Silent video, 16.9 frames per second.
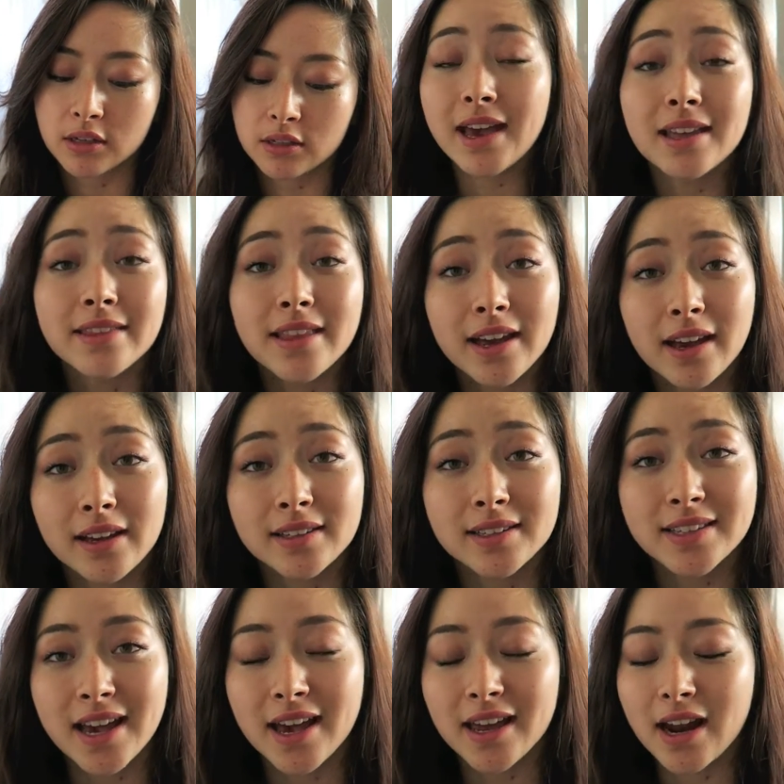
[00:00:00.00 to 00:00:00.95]
And like I
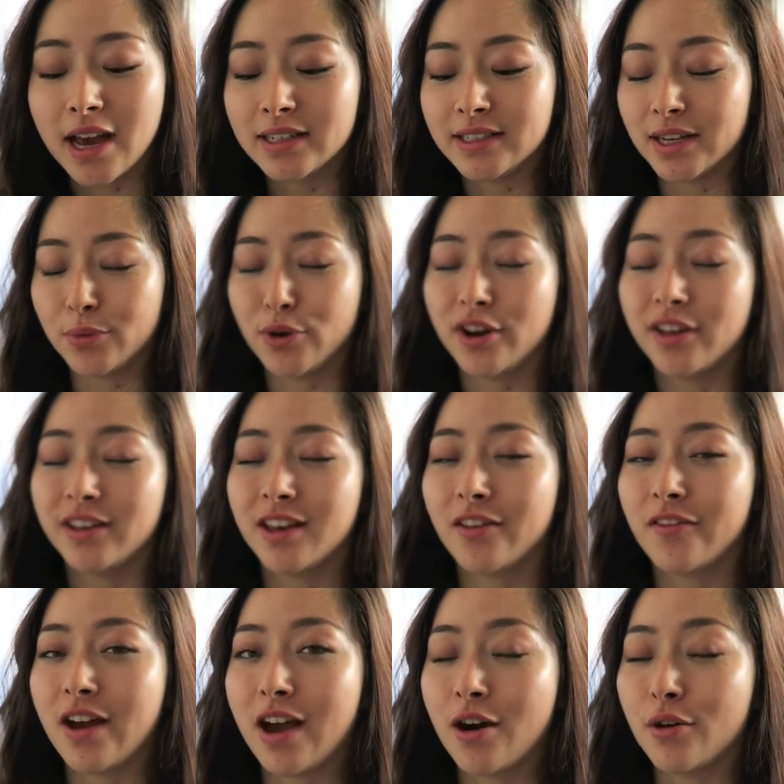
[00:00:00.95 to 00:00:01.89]
said, I did want to
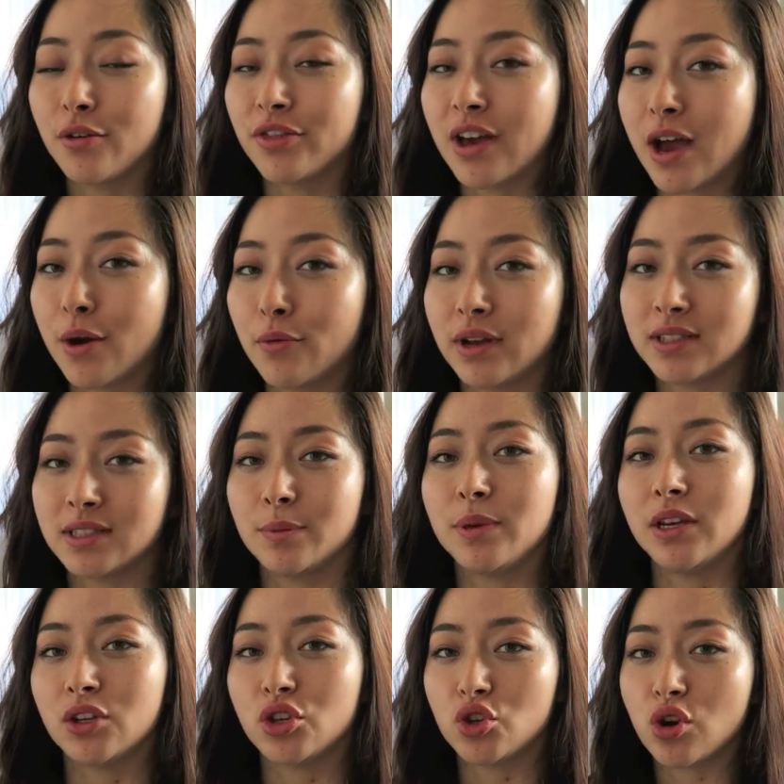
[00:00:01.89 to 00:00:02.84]
give out that
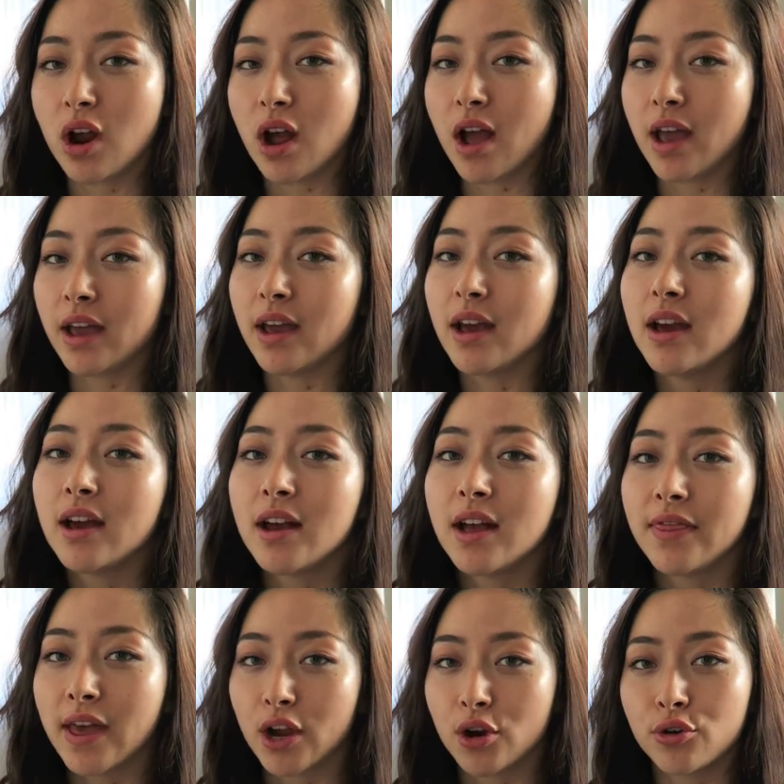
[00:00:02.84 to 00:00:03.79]
recipe a try
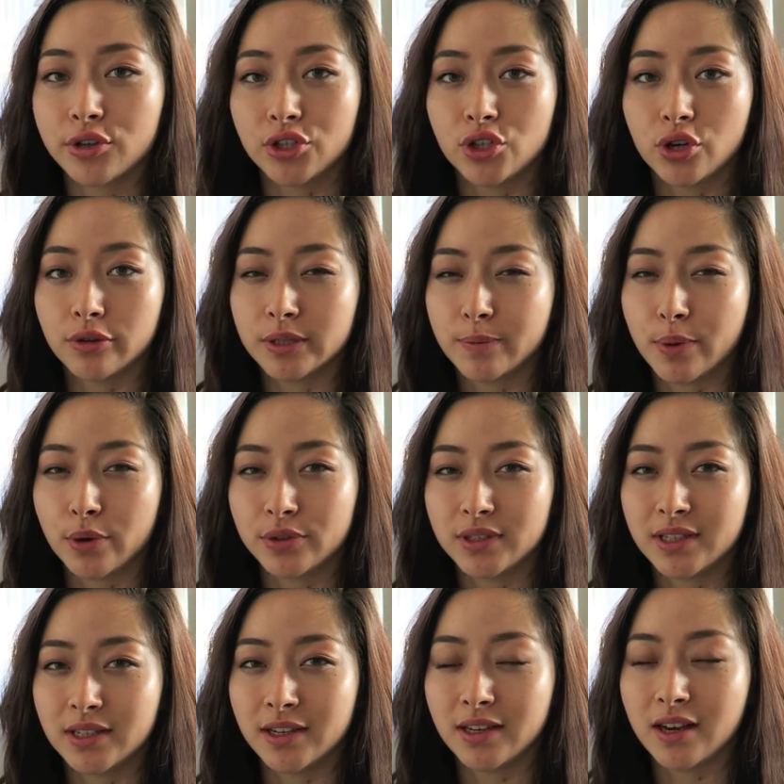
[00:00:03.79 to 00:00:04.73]
that Chris Jones
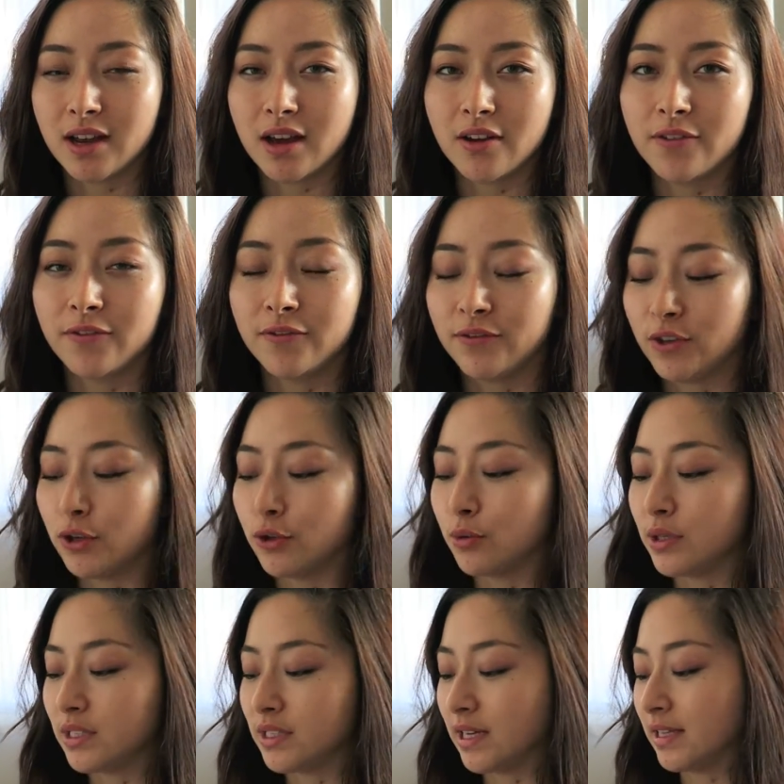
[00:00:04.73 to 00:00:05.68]
posted a
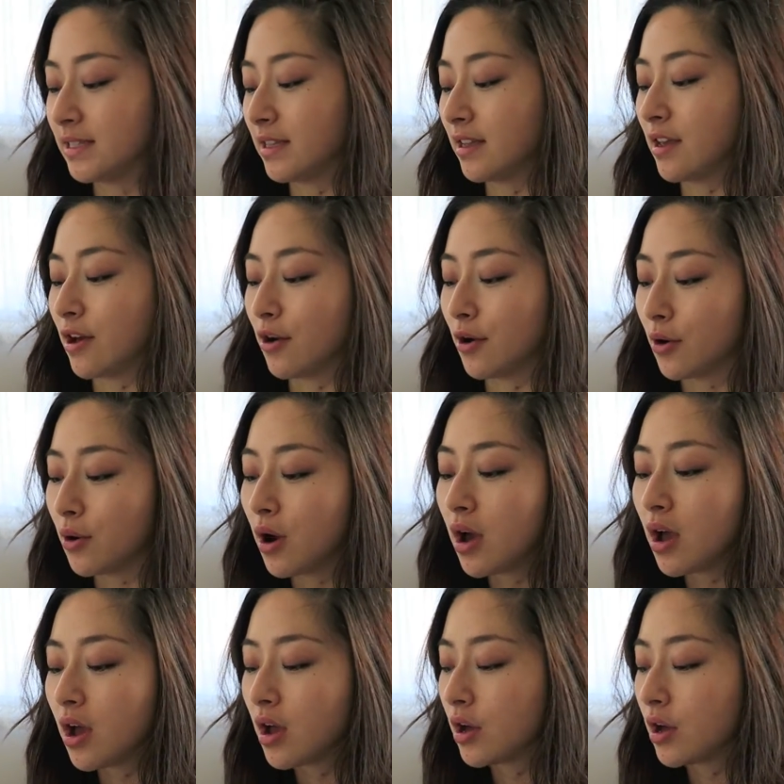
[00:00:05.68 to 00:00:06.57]
few days ago.